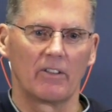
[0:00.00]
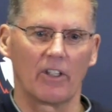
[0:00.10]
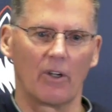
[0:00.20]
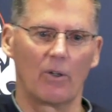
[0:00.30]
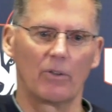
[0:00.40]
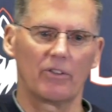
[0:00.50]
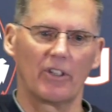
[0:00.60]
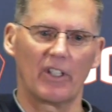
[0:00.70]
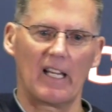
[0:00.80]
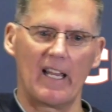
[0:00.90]
to go
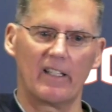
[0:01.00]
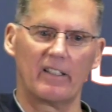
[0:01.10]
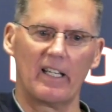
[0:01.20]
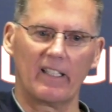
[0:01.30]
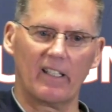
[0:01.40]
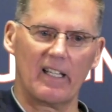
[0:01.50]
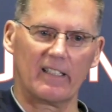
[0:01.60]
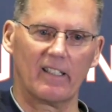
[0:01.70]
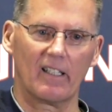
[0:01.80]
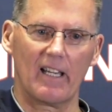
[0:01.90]
to Atlanta, and then
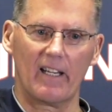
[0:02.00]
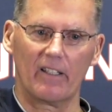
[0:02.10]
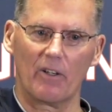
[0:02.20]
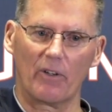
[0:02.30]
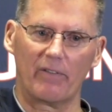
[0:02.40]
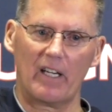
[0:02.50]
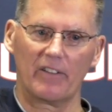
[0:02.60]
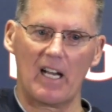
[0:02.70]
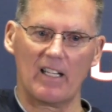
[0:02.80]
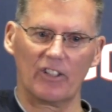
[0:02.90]
connect in Atlanta to go to
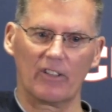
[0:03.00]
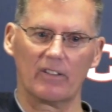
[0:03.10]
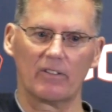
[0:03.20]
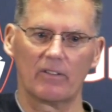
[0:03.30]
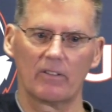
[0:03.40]
Valdosta